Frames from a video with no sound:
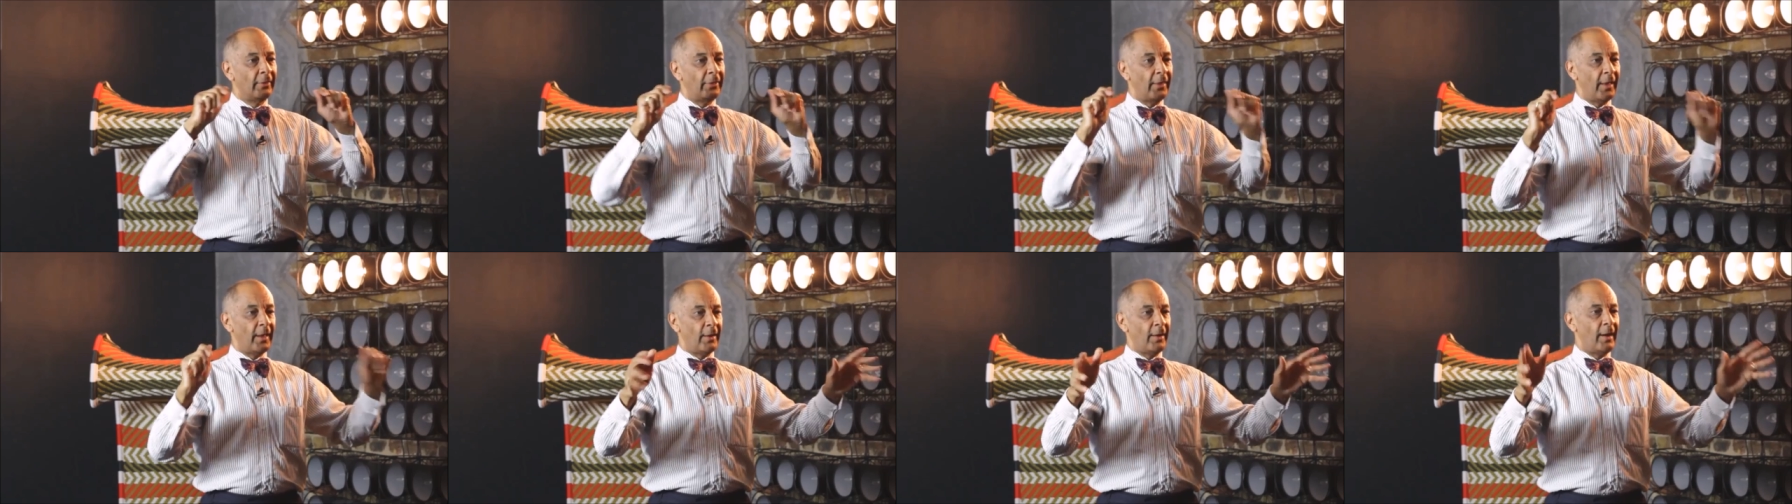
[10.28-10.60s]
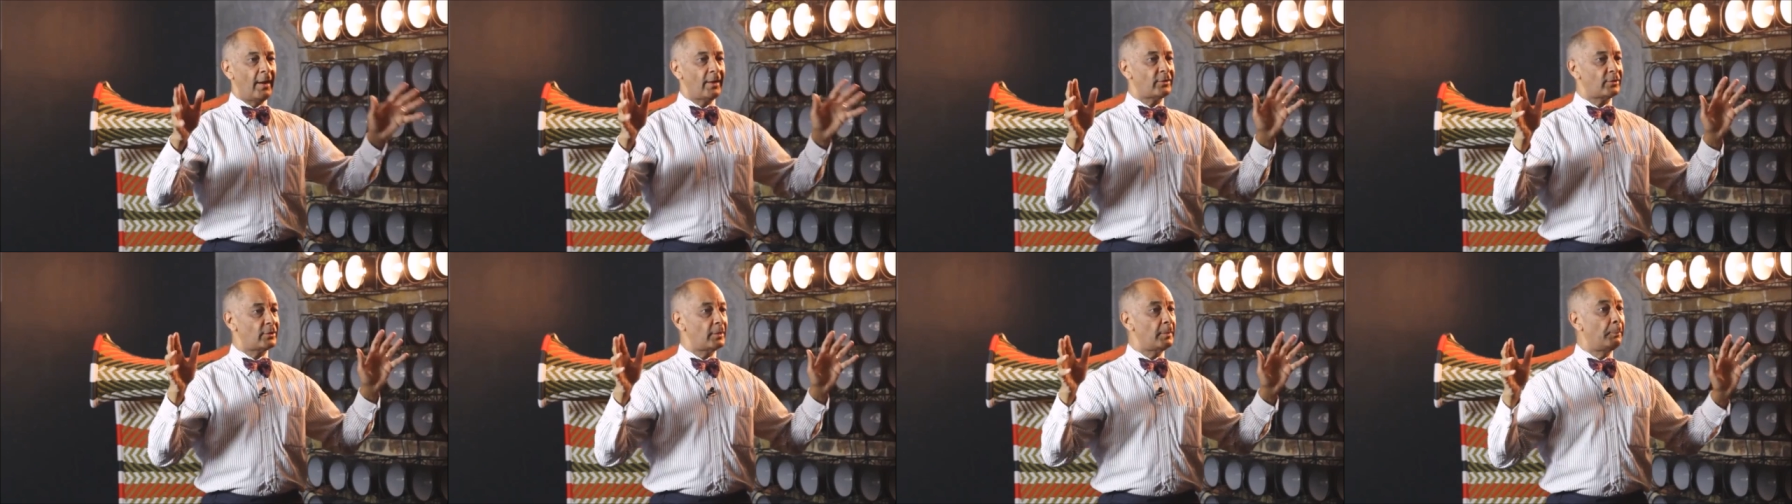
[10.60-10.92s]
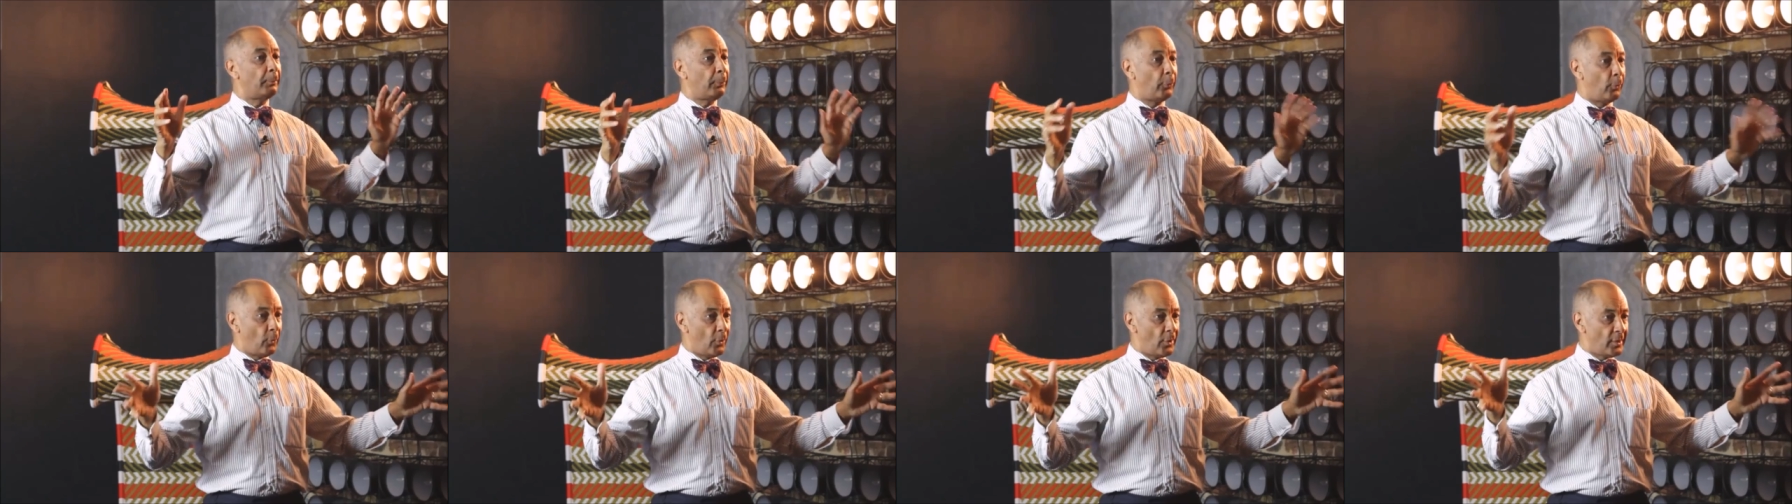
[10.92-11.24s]
they are
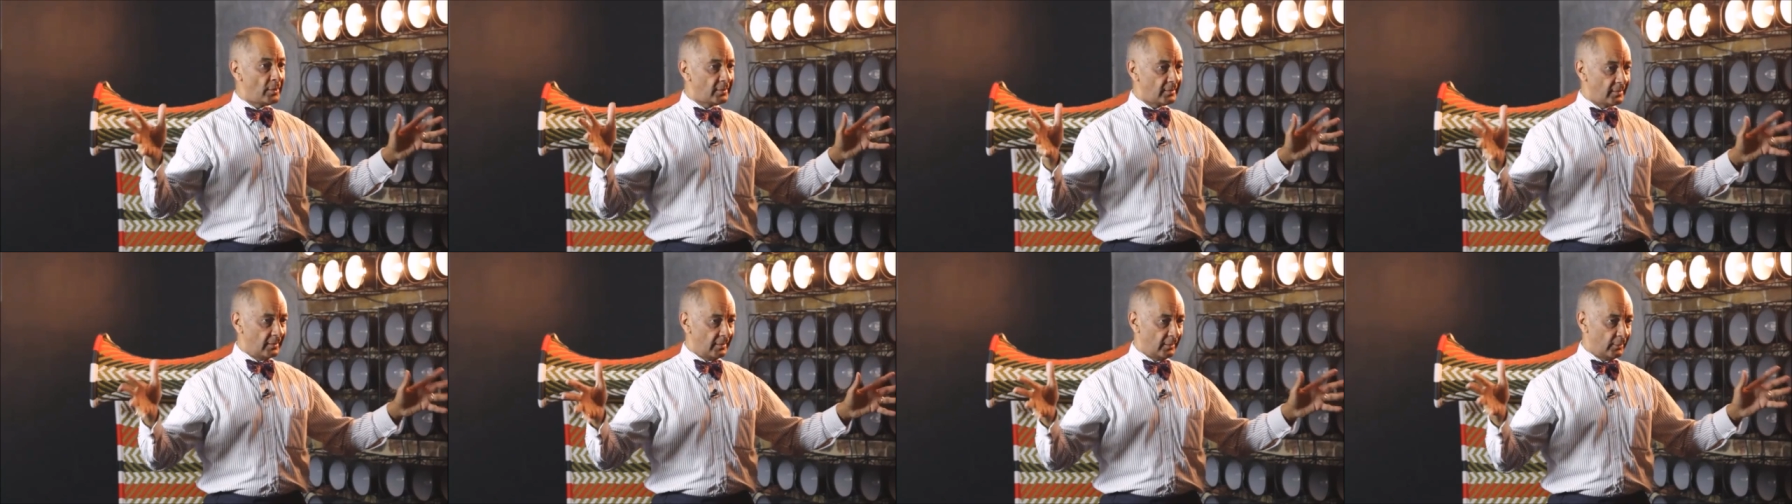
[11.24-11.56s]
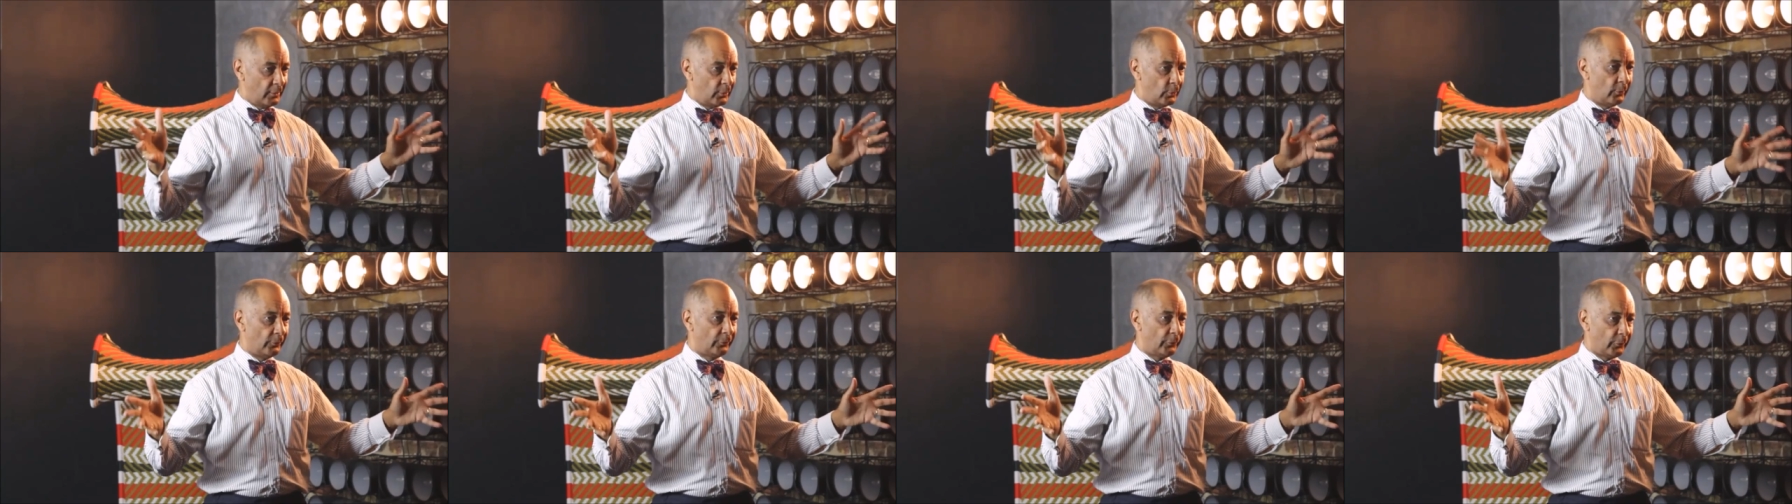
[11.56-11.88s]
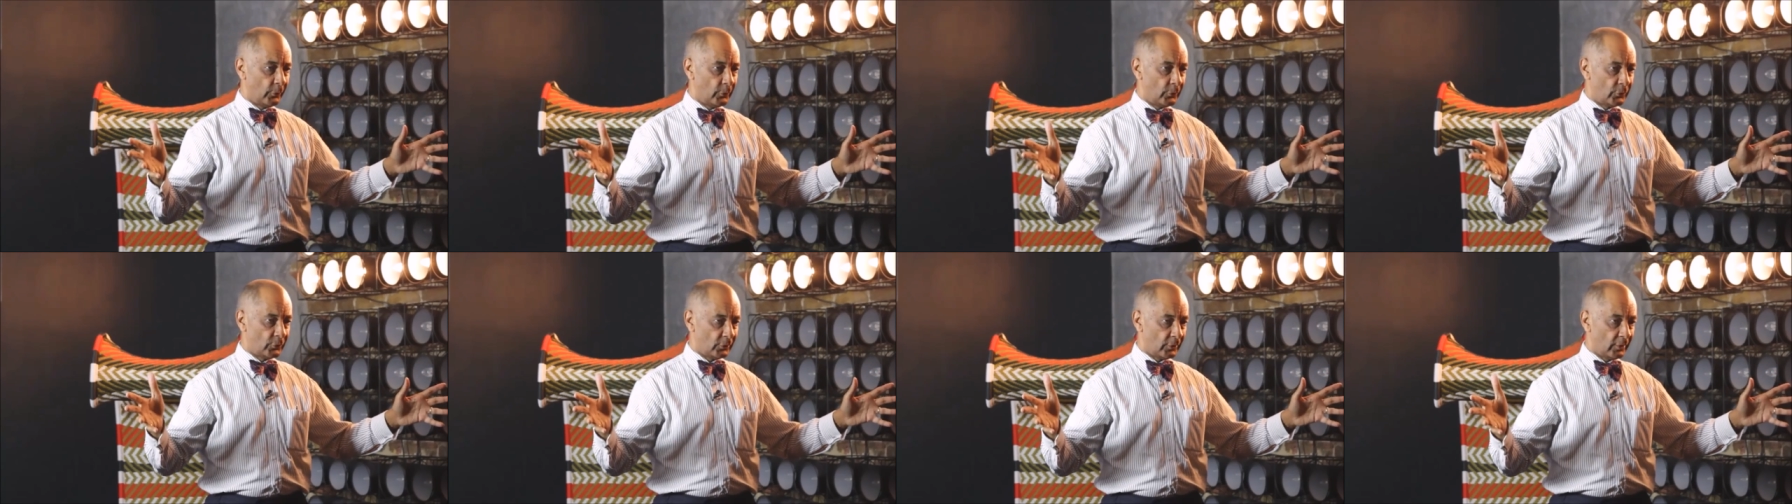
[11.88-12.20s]
actually poisoning your
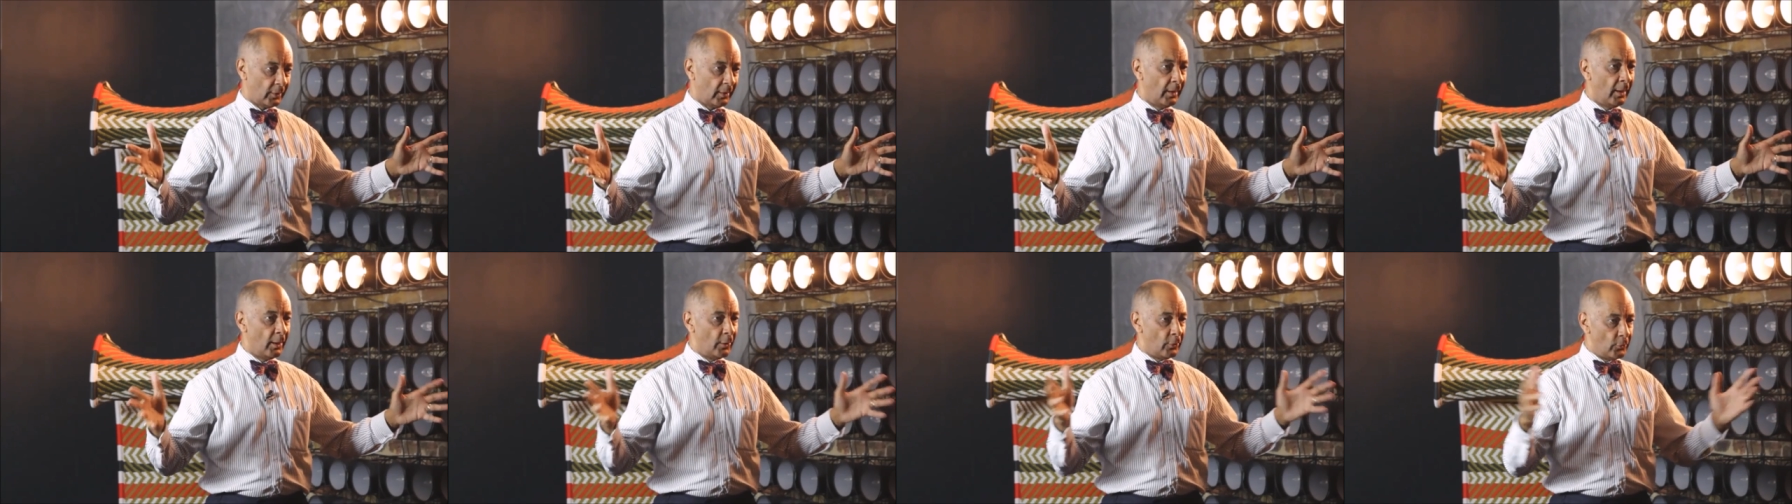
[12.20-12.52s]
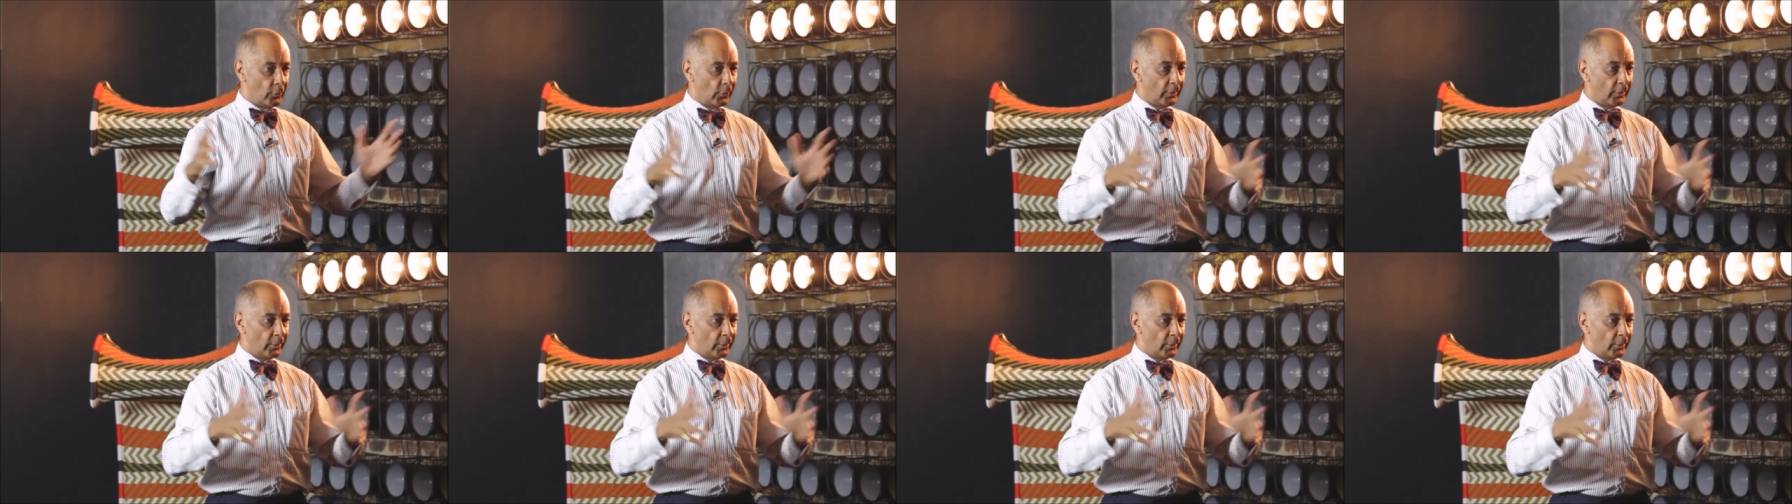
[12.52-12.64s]
future,